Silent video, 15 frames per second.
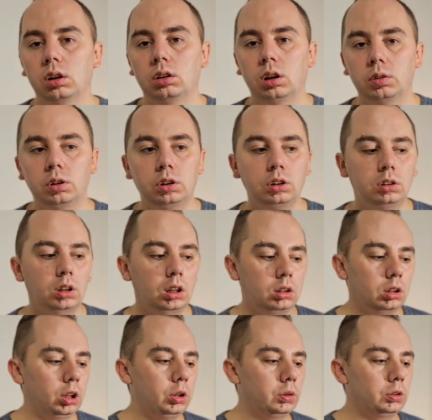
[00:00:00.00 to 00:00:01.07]
Now, this is not
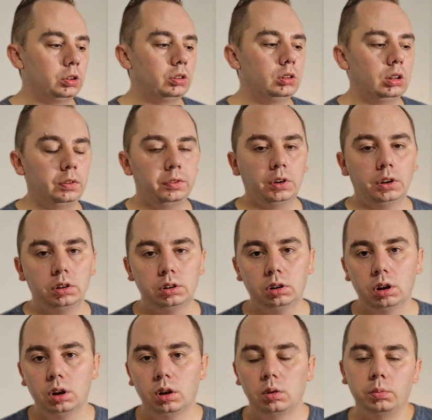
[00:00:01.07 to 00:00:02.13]
a huge
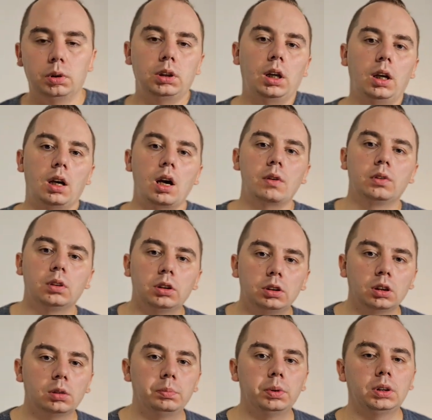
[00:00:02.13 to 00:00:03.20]
difference, but hey, every
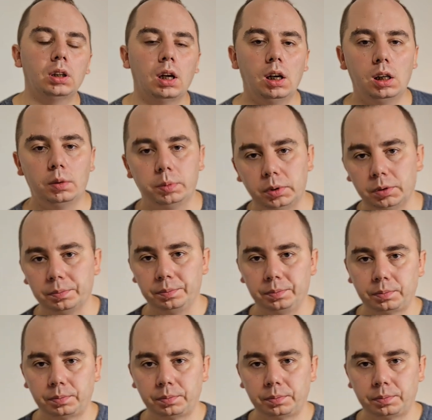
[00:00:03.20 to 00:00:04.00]
little bit helps.